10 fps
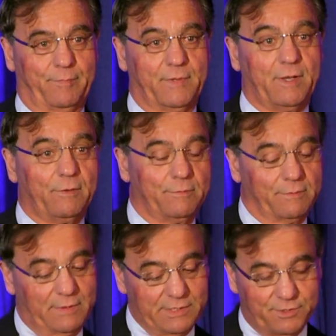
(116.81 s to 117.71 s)
Now,
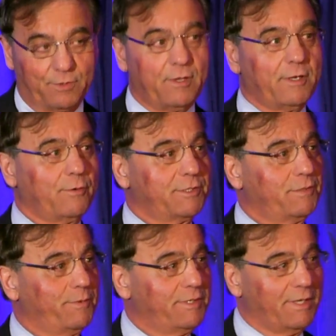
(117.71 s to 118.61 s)
he's no longer a
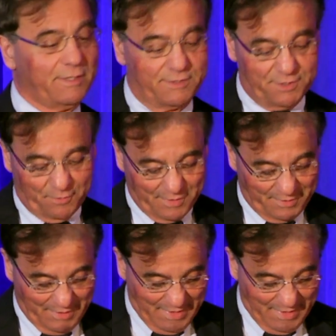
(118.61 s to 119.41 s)
superintendent, so